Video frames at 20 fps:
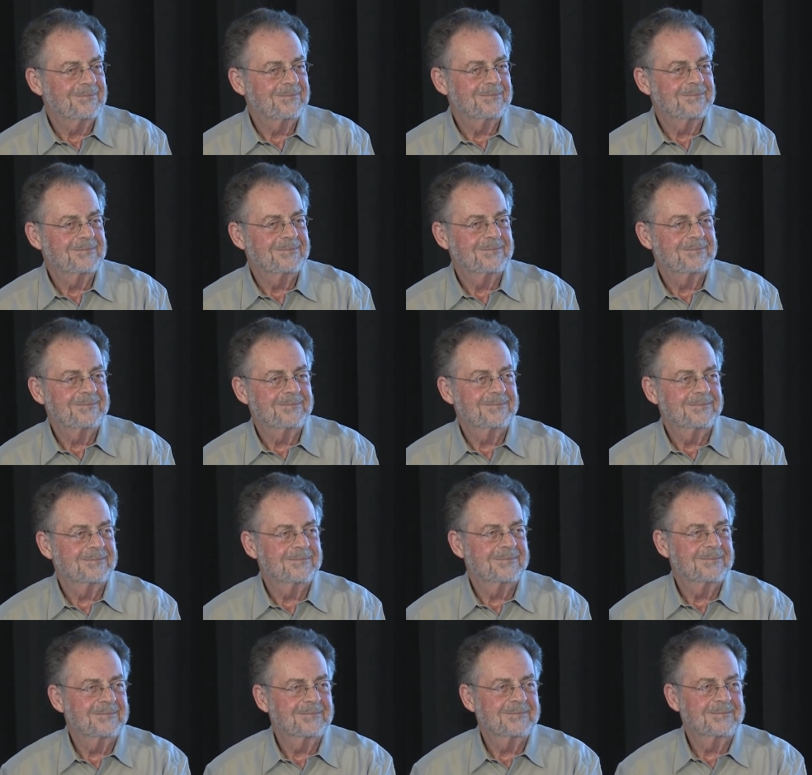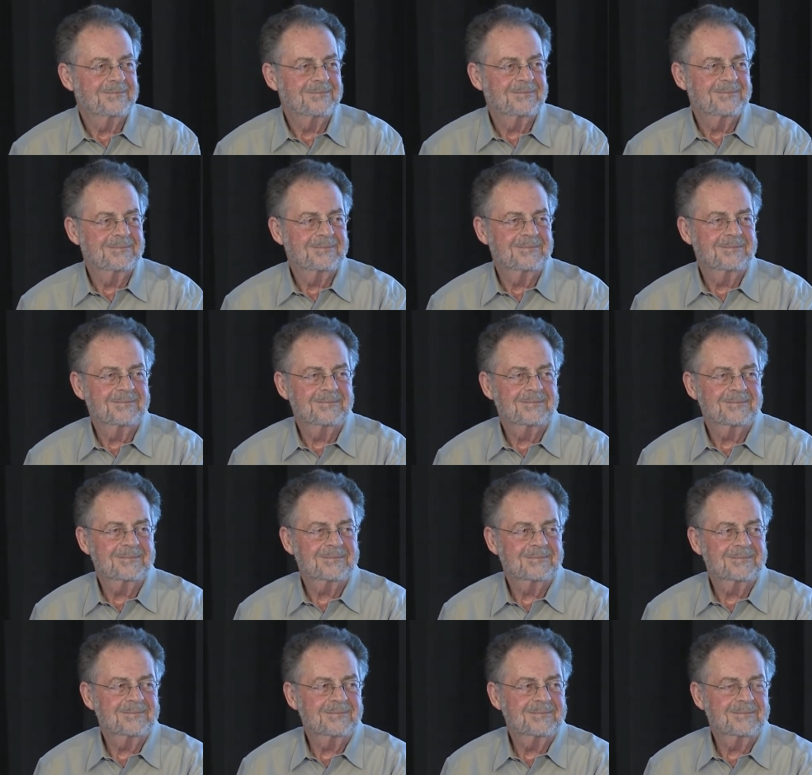
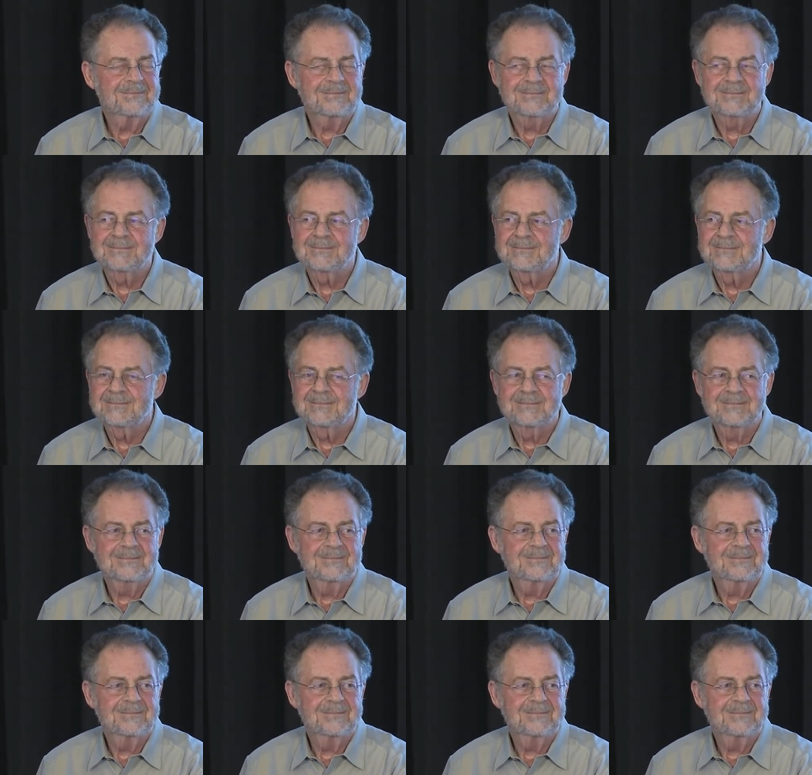[no speech]